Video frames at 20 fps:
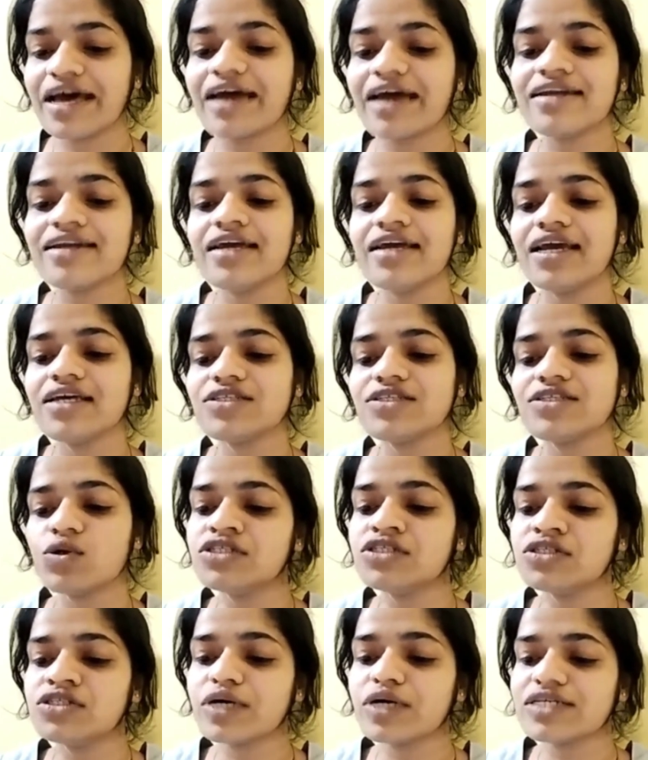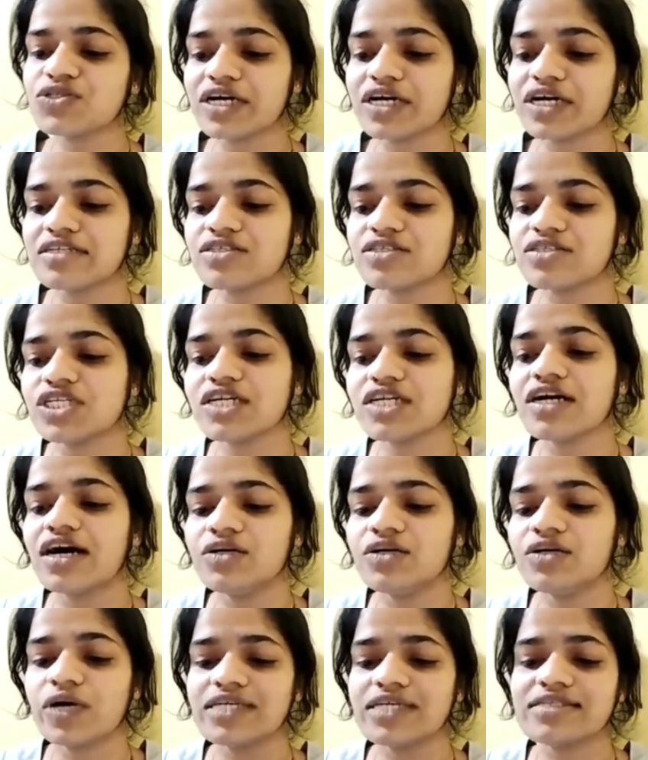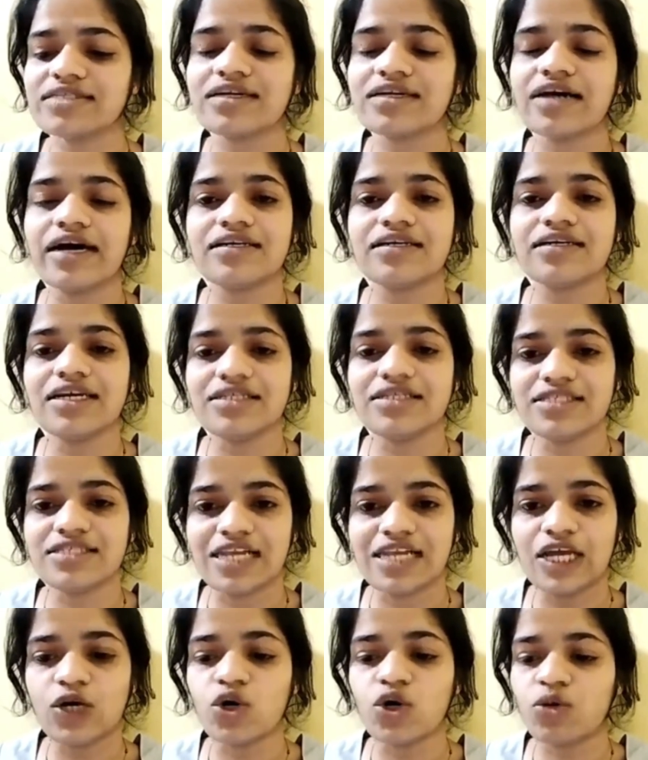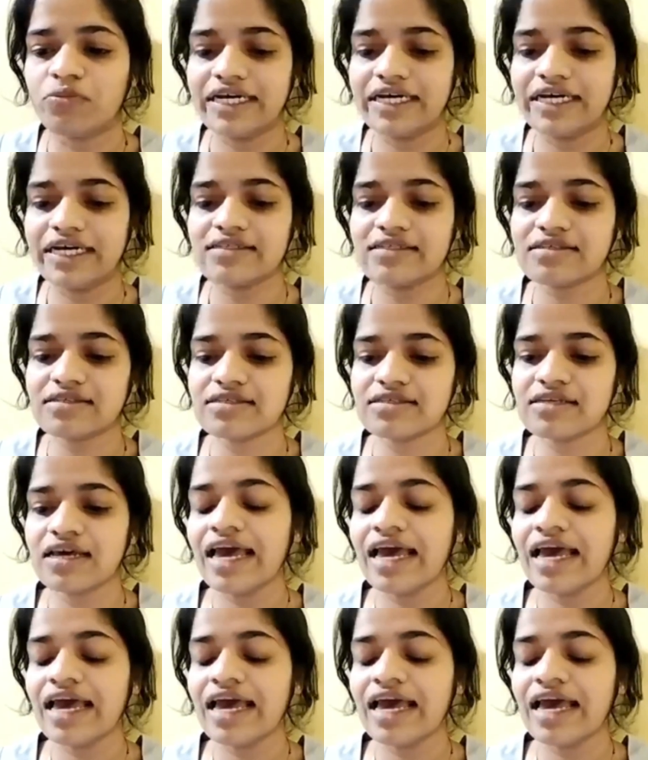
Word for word: and he is also a strategic advisor at In Silico Mines.